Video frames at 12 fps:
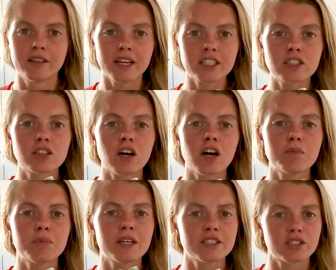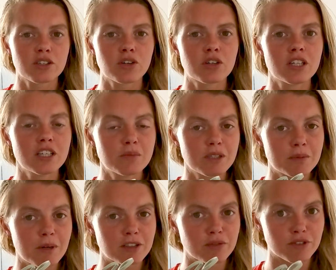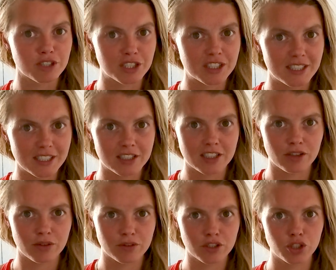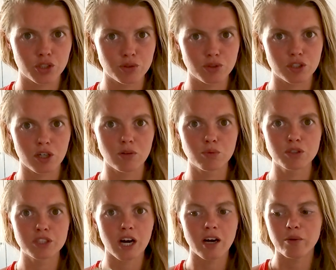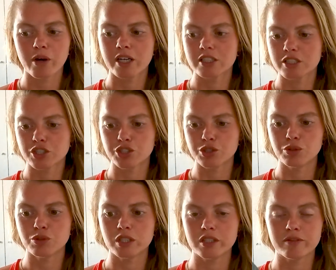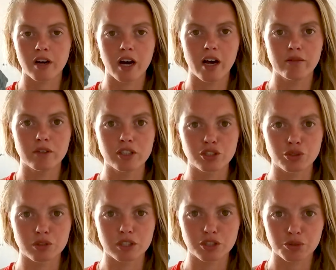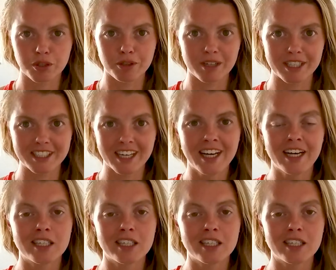Next up, let's talk a little bit about the versatility of this shoe. So would I wear this shoe if I was doing a trail race?